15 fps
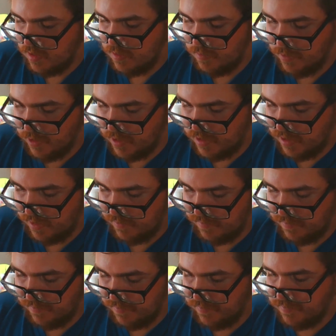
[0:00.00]
we're
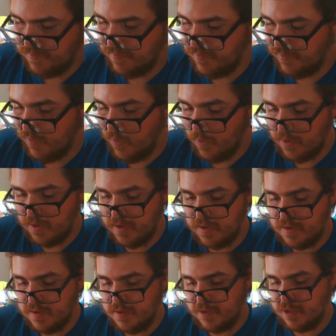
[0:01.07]
using
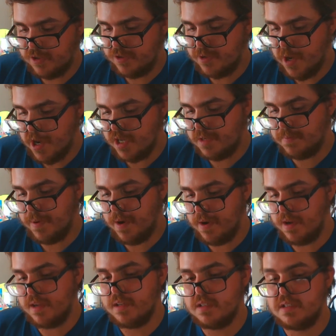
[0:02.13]
4
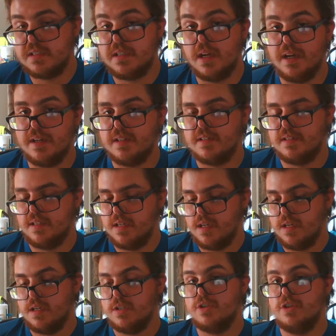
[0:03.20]
transparent studs,
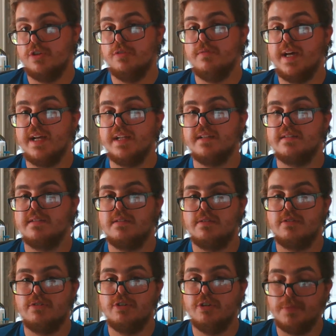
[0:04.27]
2 reds,
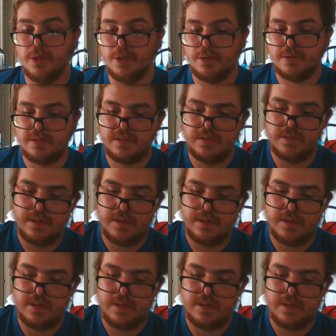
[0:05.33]
2 blues.